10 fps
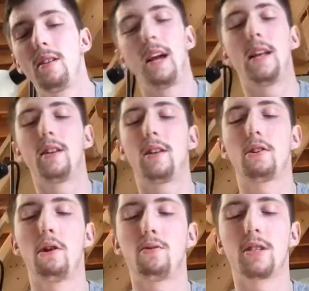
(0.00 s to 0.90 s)
in
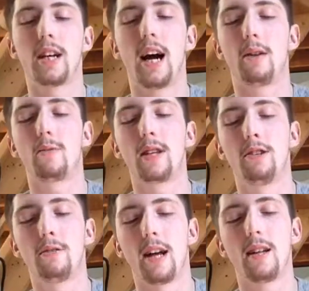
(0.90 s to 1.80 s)
closing, I really
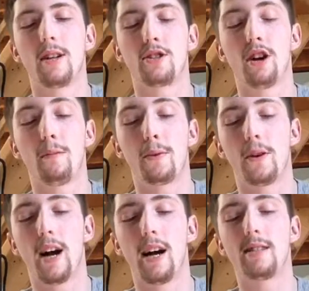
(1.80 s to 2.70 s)
do like this sharpener,
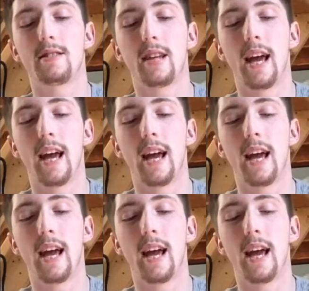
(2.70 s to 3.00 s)
guys,